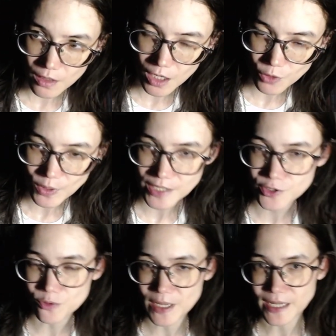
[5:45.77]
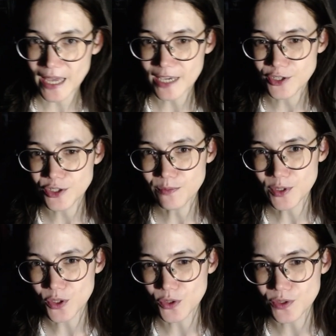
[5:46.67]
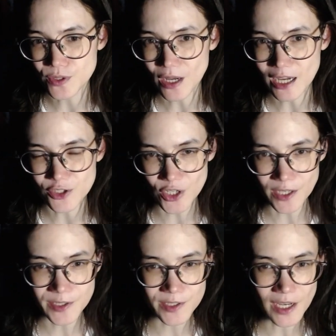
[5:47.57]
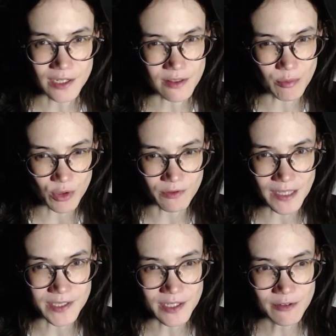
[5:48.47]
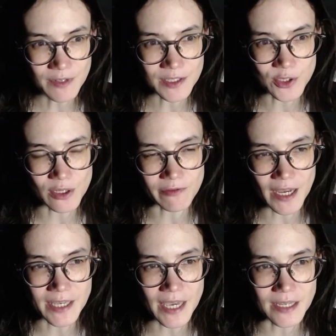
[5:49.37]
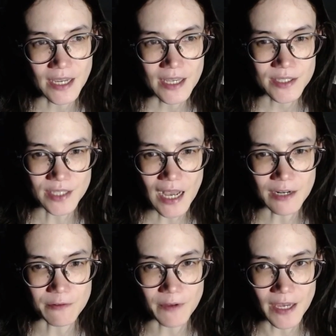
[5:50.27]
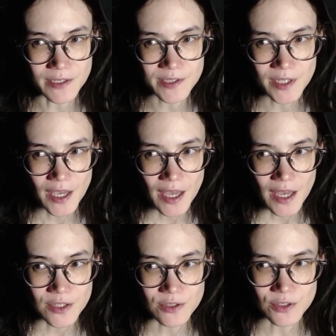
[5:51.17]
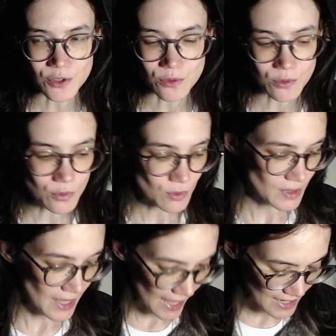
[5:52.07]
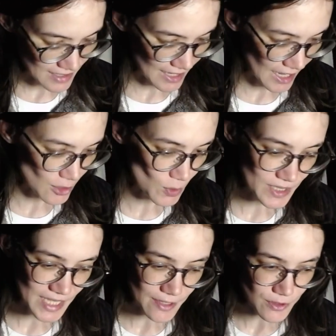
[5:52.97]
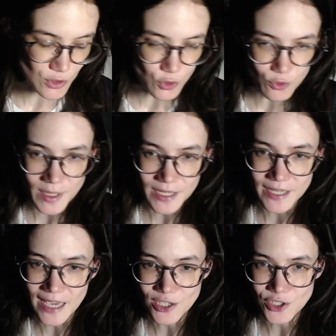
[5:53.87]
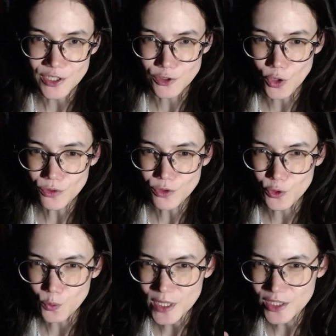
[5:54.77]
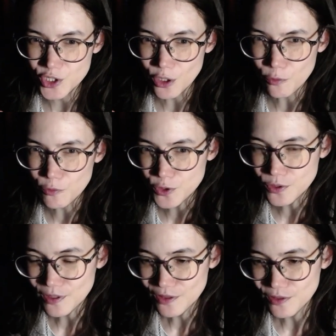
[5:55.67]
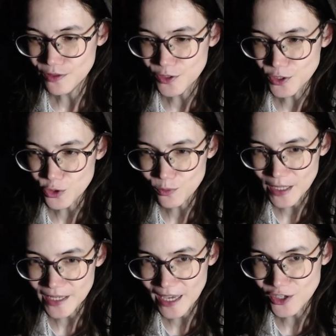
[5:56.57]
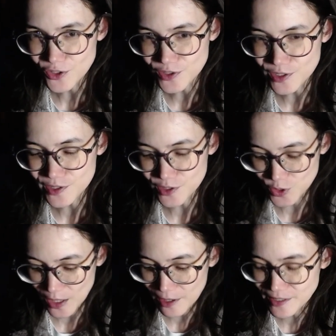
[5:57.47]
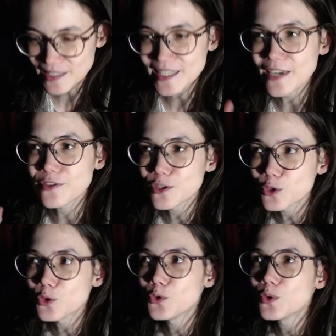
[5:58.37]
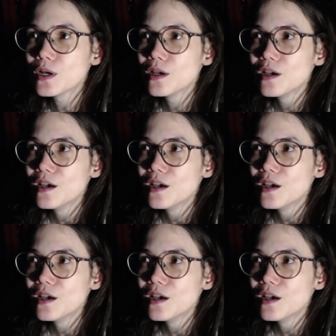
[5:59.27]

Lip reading: rescue medication because I just started the preventative, and so if I get side effects to any, like, I don't want to take the new medication and not know which of the new medications is, so I didn't take the new